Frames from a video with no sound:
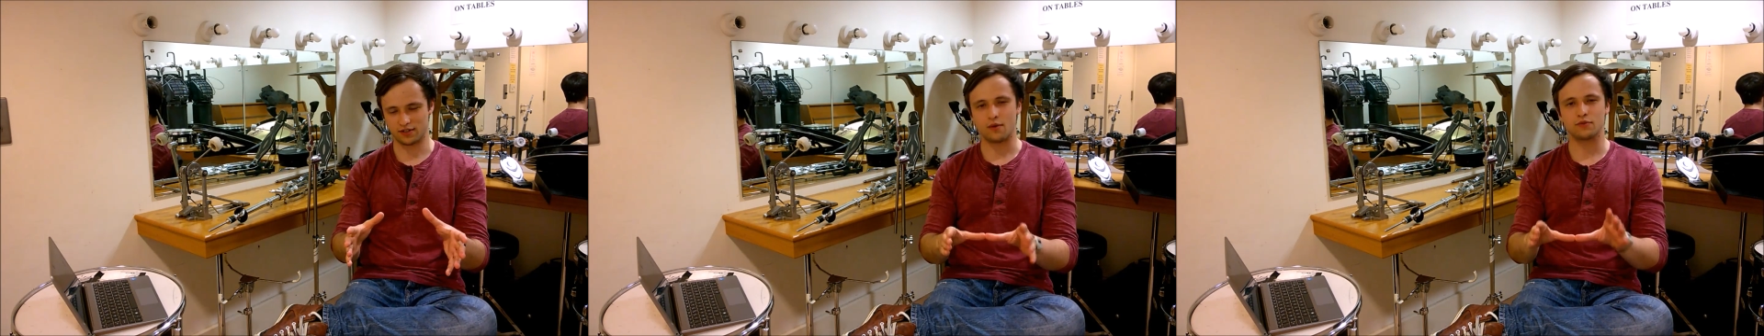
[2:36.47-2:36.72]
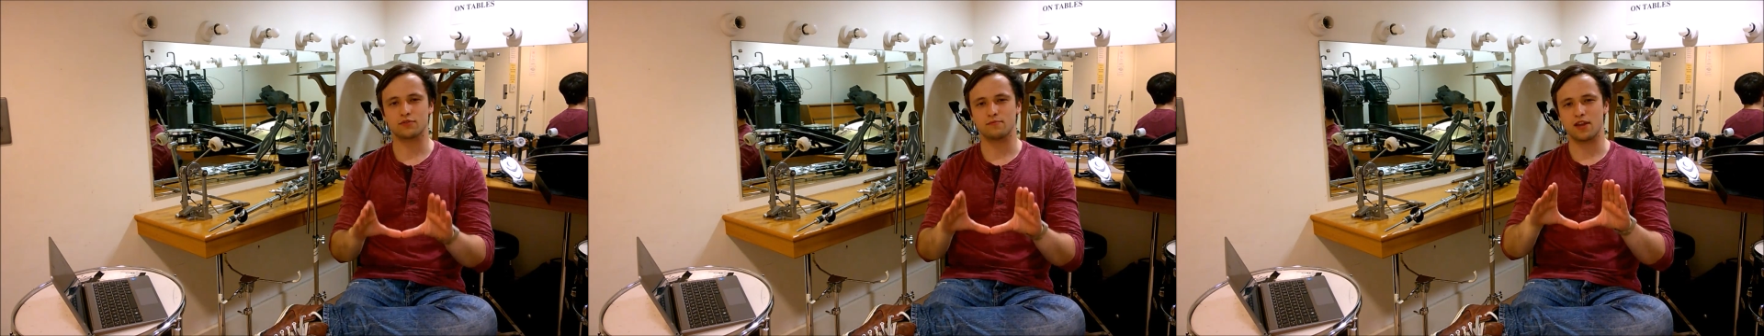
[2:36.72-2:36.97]
I
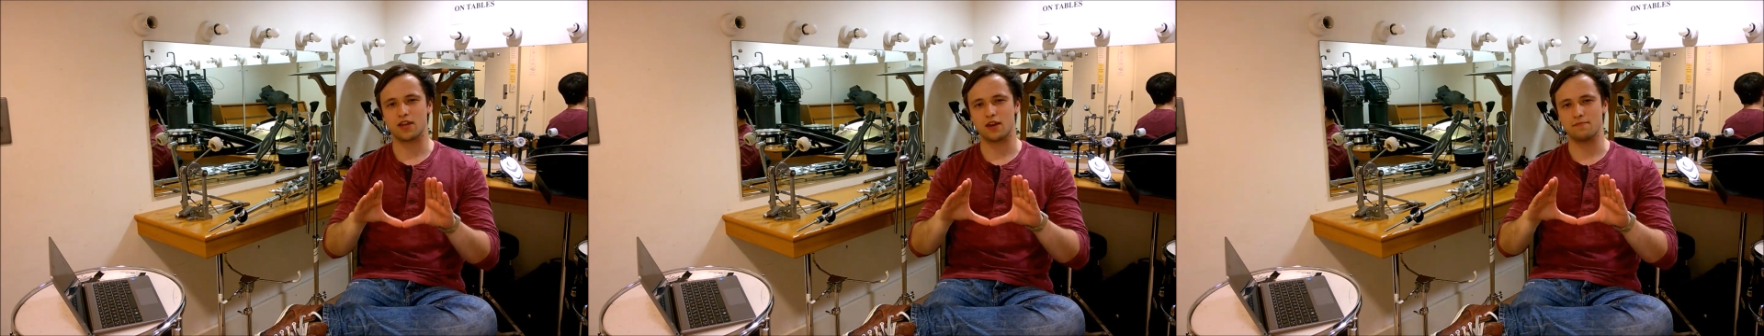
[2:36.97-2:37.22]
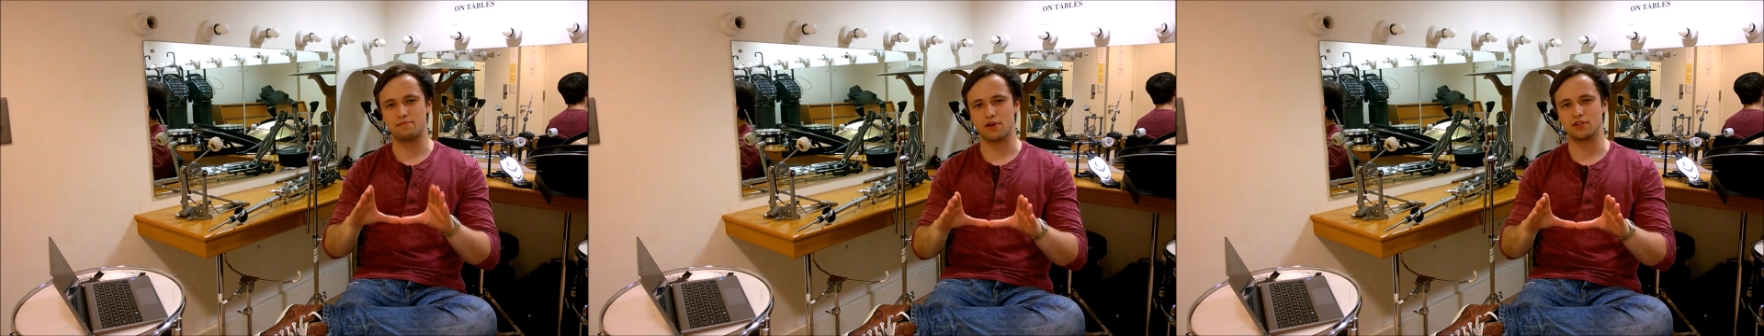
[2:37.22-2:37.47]
want to make it
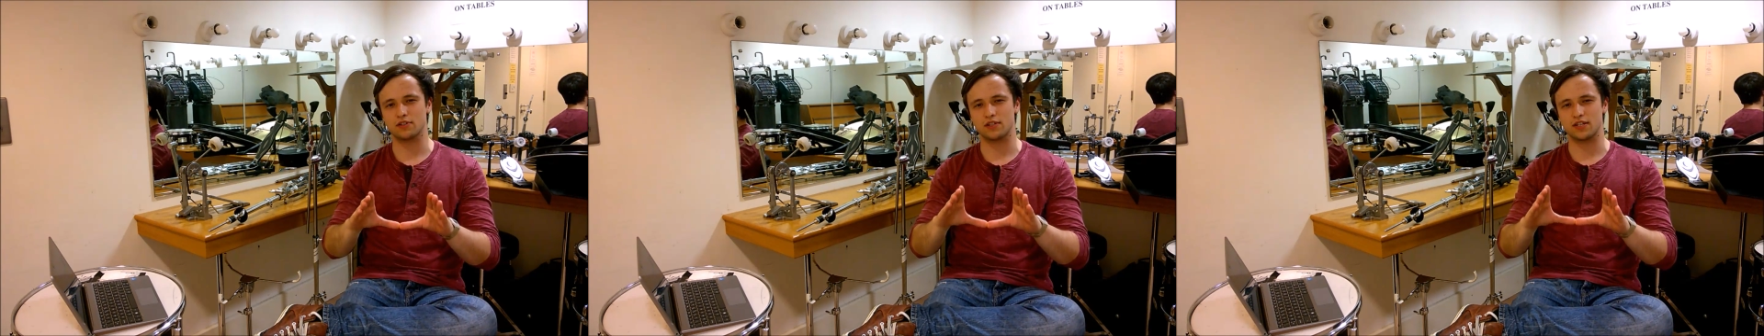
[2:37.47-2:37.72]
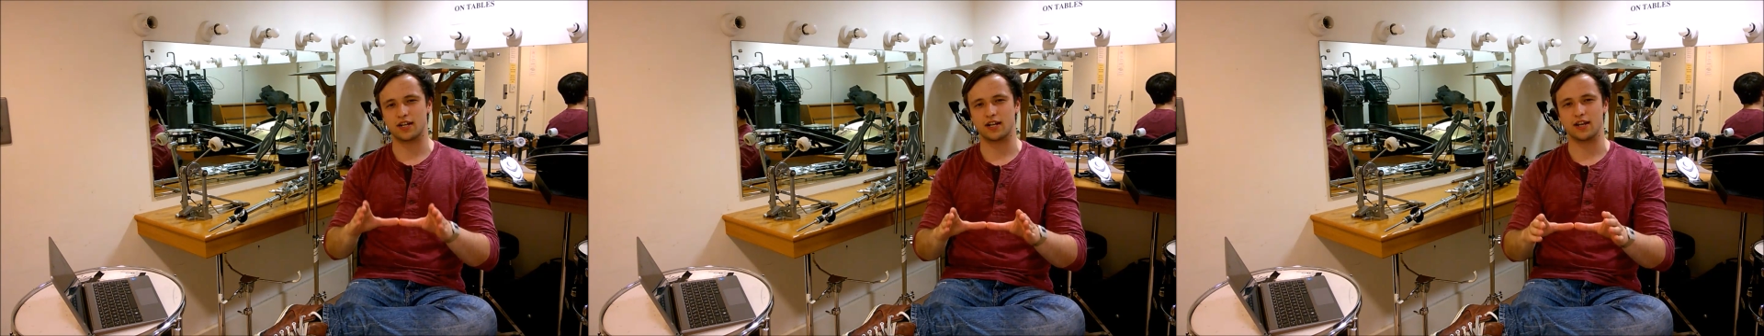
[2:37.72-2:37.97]

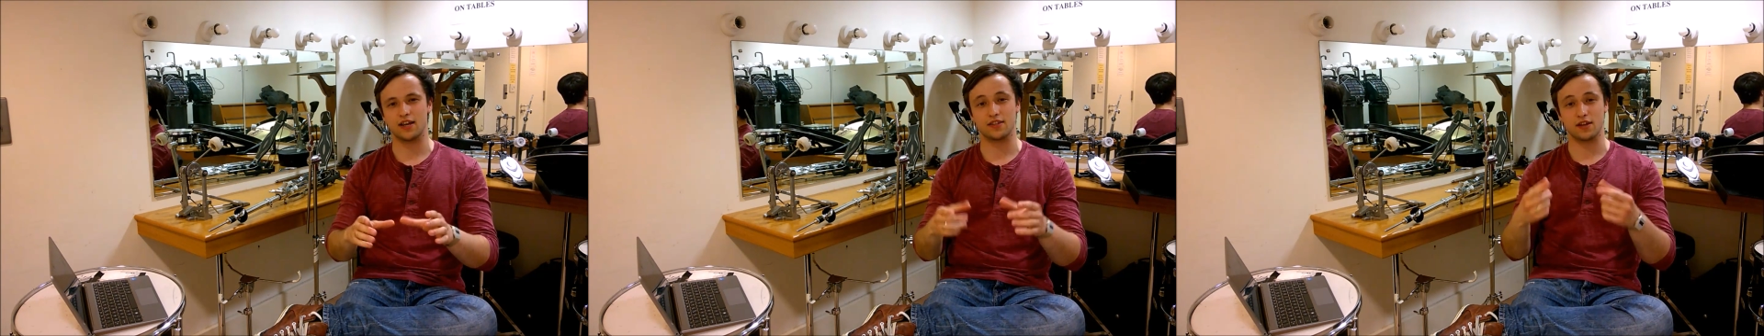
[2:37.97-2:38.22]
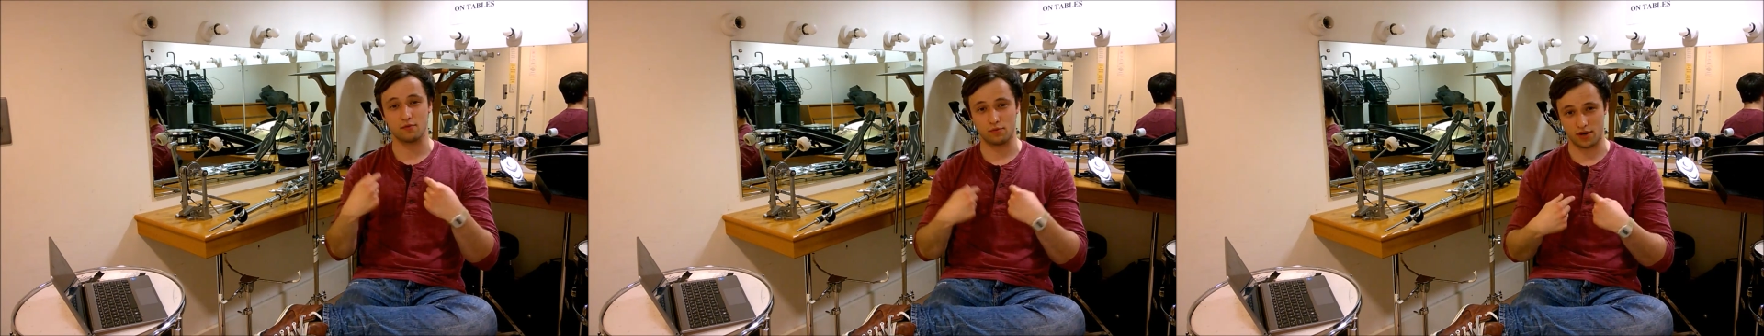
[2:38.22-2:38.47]
abundantly clear
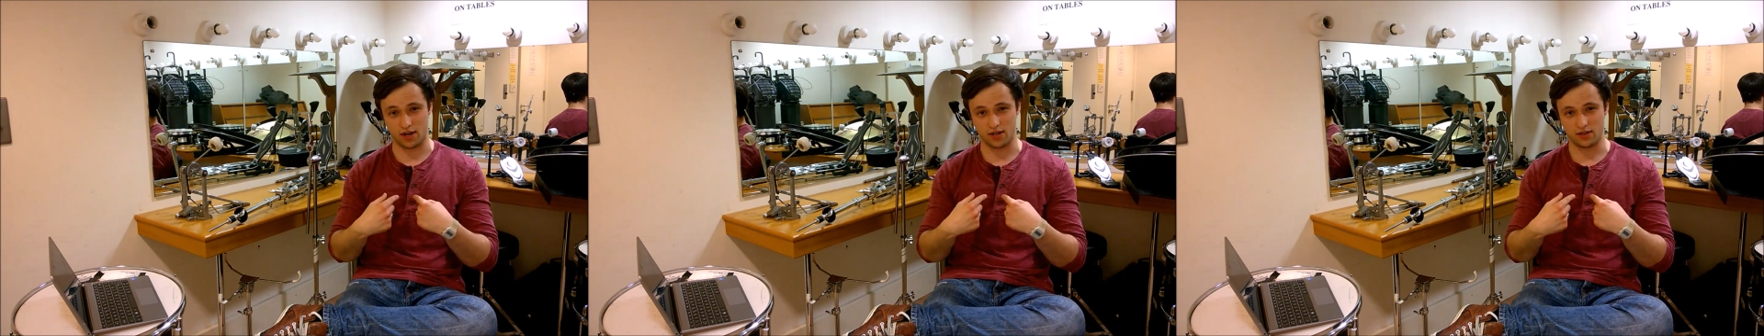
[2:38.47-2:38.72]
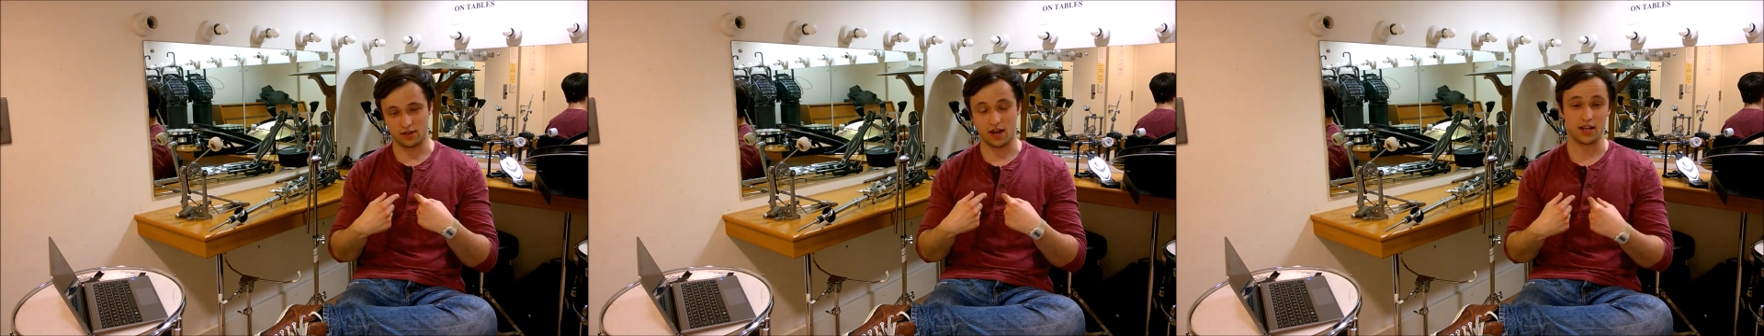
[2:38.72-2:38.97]
that we,